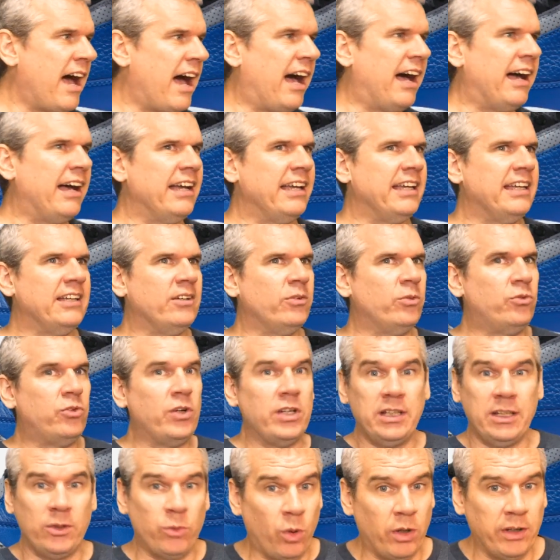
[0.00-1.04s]
I
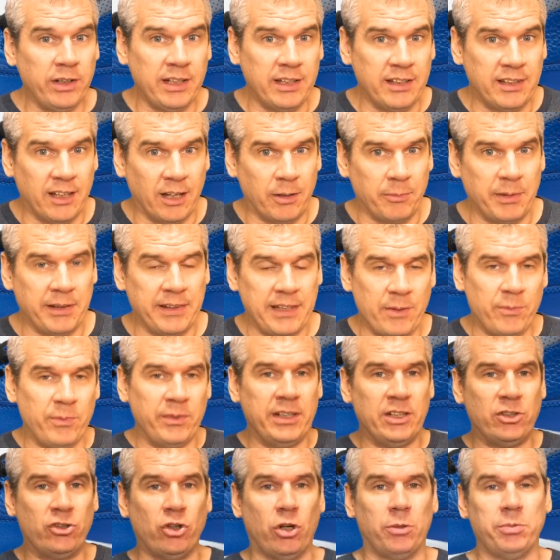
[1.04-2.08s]
really wanted them, and then
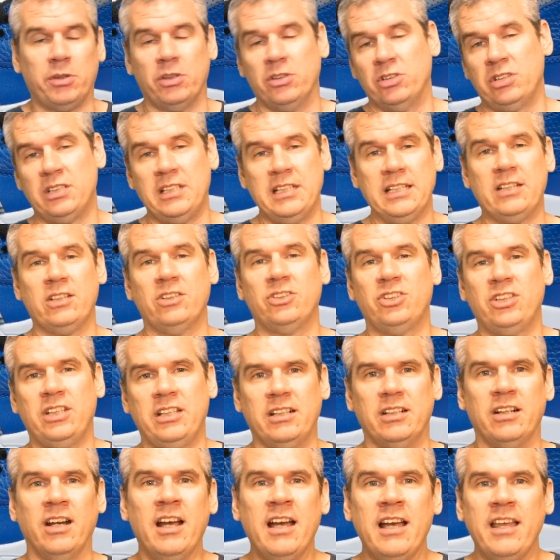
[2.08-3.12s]
when they dropped on sneakers
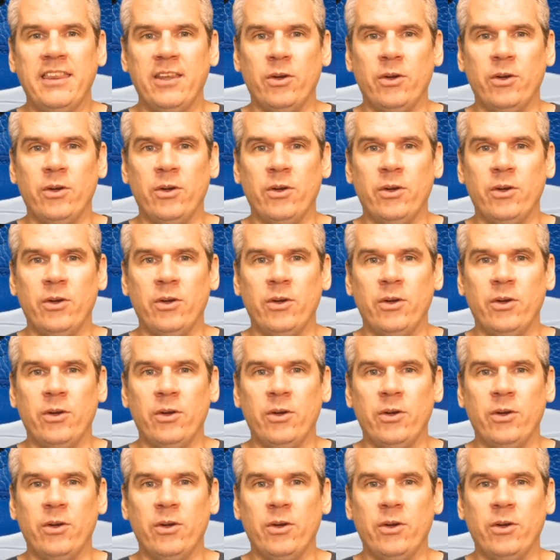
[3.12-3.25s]
here,